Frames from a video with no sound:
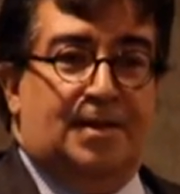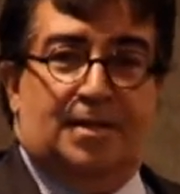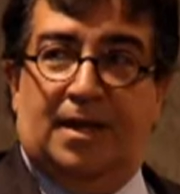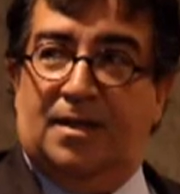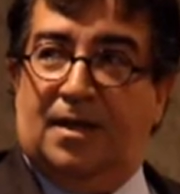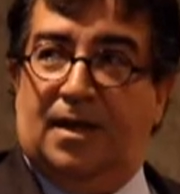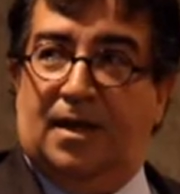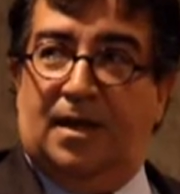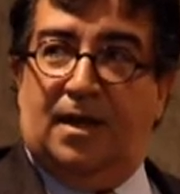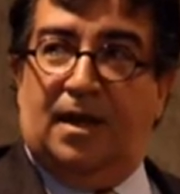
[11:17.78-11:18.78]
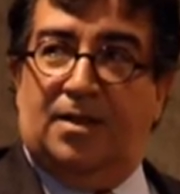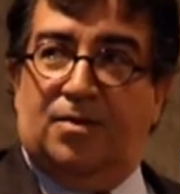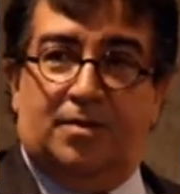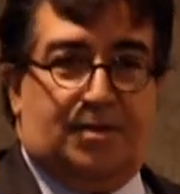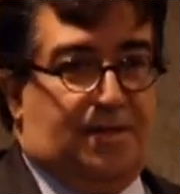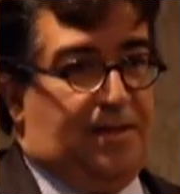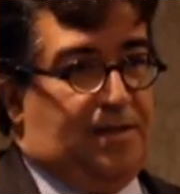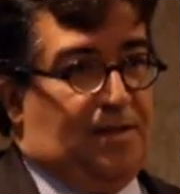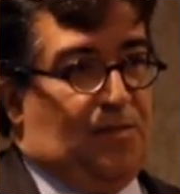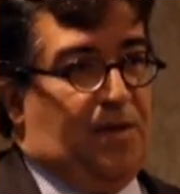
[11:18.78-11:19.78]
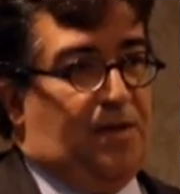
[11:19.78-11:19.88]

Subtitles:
Then another thing that we